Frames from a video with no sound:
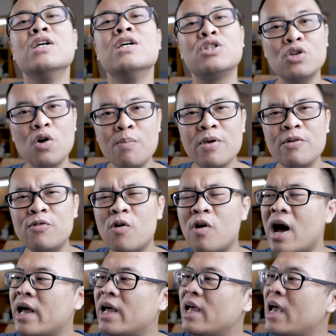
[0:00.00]
So
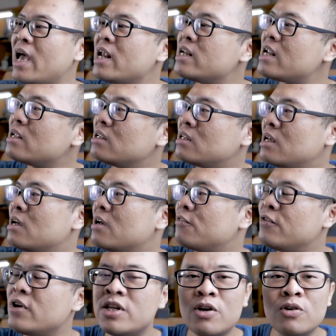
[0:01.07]
before I end
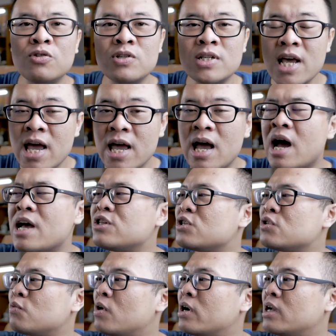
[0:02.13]
the video today, I
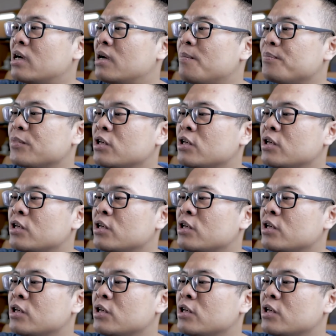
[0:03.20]
just wanna,